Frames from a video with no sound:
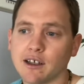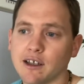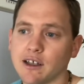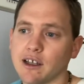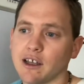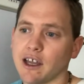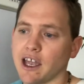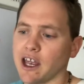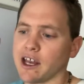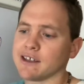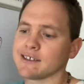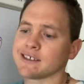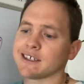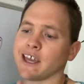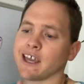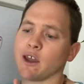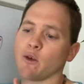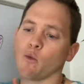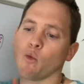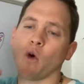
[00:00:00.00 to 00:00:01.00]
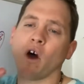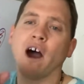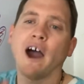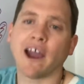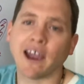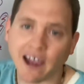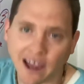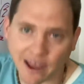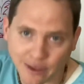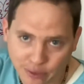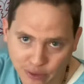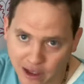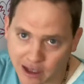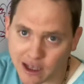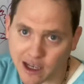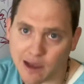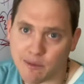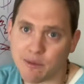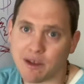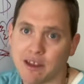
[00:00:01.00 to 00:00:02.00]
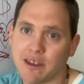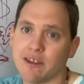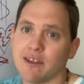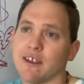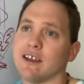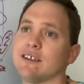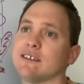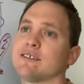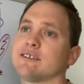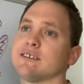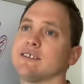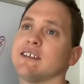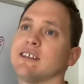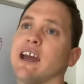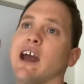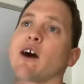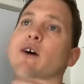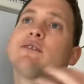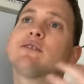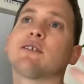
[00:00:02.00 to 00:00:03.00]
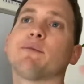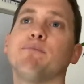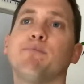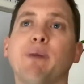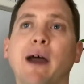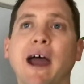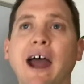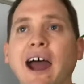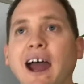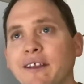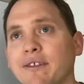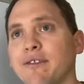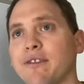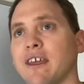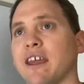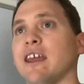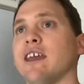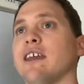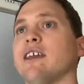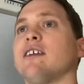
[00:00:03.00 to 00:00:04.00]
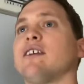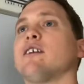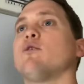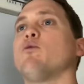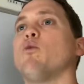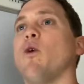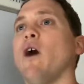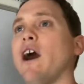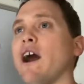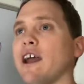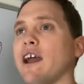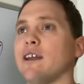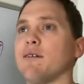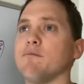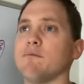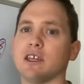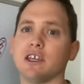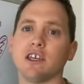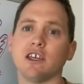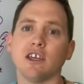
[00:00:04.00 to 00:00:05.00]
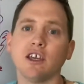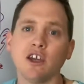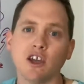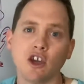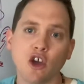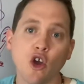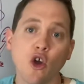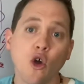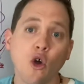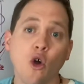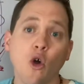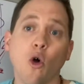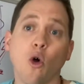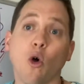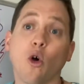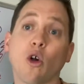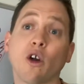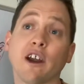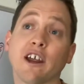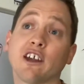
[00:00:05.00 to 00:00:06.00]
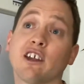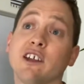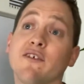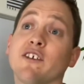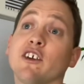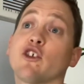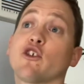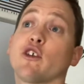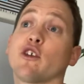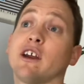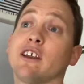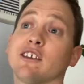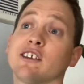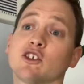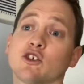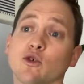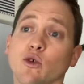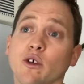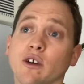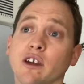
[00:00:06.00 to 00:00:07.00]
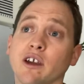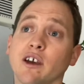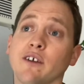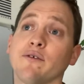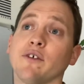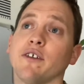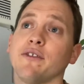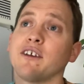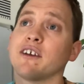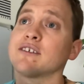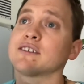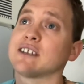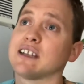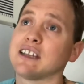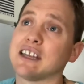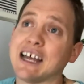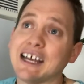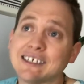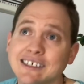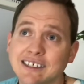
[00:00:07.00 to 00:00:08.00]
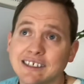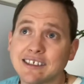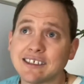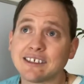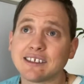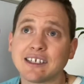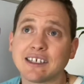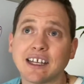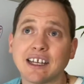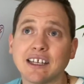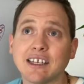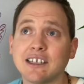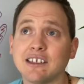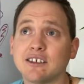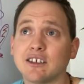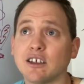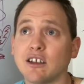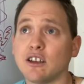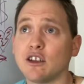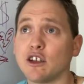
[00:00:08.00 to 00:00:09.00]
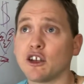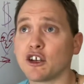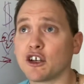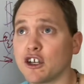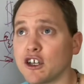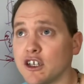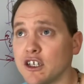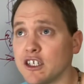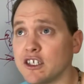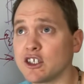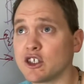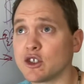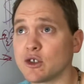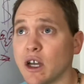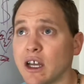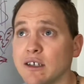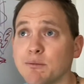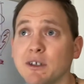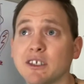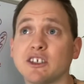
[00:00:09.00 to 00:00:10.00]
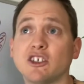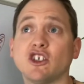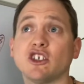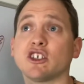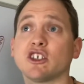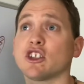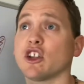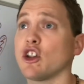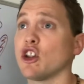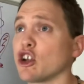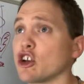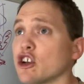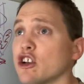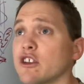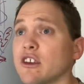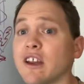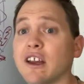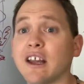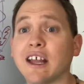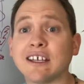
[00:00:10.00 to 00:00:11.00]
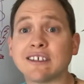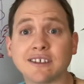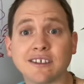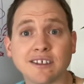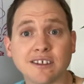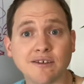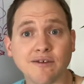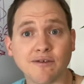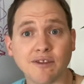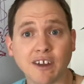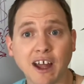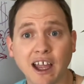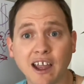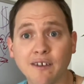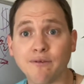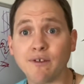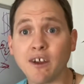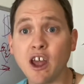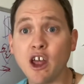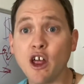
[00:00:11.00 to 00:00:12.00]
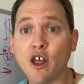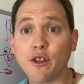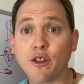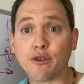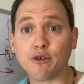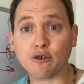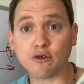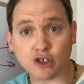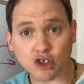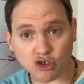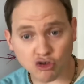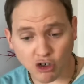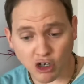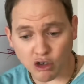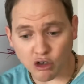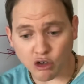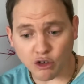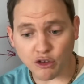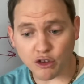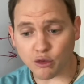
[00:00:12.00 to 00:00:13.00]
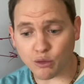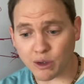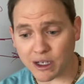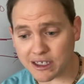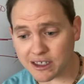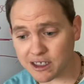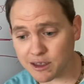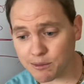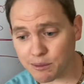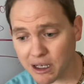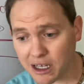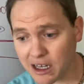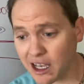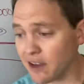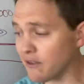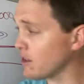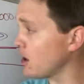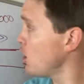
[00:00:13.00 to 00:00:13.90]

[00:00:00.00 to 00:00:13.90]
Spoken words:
and say why I think I'm in this and how it's a bad thing and why me. Or I could even create the story of there's lessons that I need to learn, and so I must just learn the lessons of life through struggle the rest of my life.